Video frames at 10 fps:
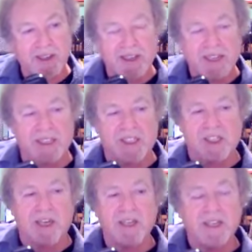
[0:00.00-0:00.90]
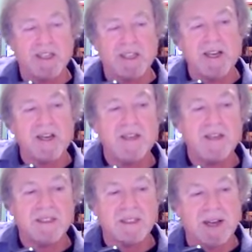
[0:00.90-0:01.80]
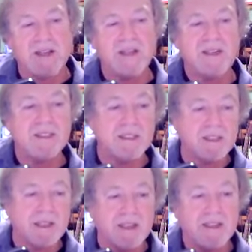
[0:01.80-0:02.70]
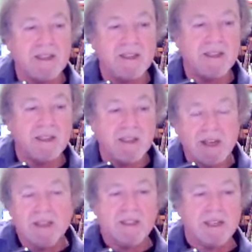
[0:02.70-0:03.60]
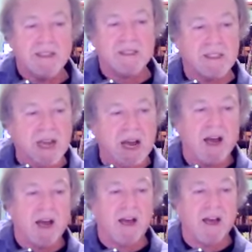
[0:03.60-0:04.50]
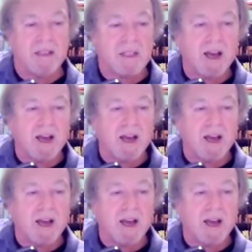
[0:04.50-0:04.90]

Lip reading: It's the da da da da da da da da